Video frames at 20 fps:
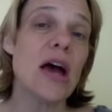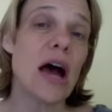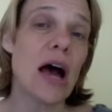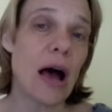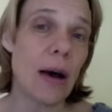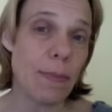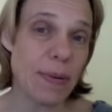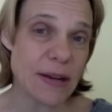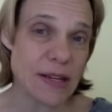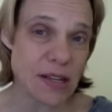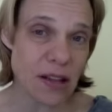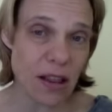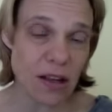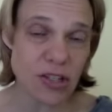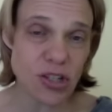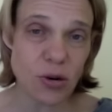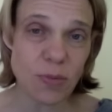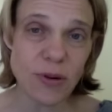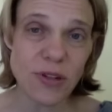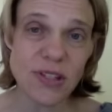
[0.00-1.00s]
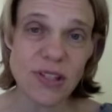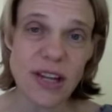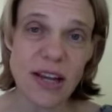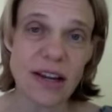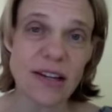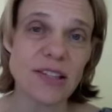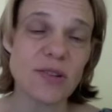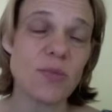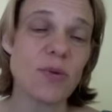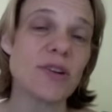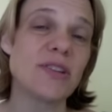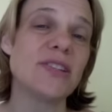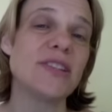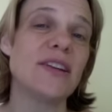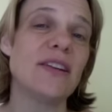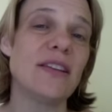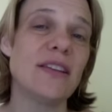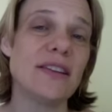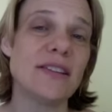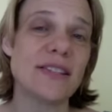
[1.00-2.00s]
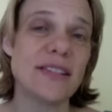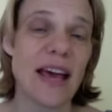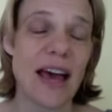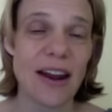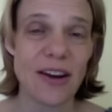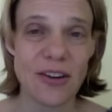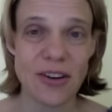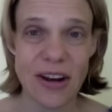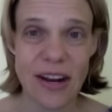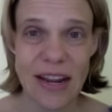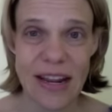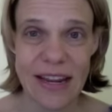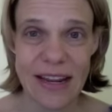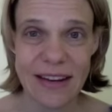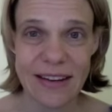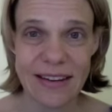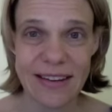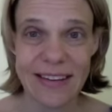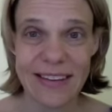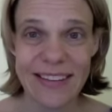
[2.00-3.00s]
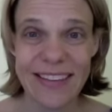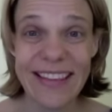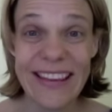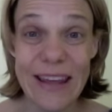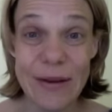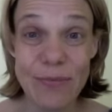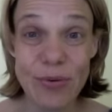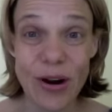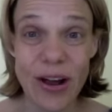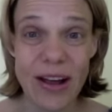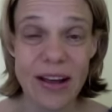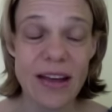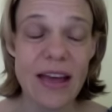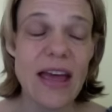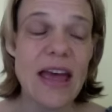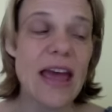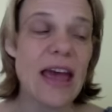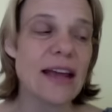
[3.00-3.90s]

Up until October 6th, we're still in Saturn in Libra,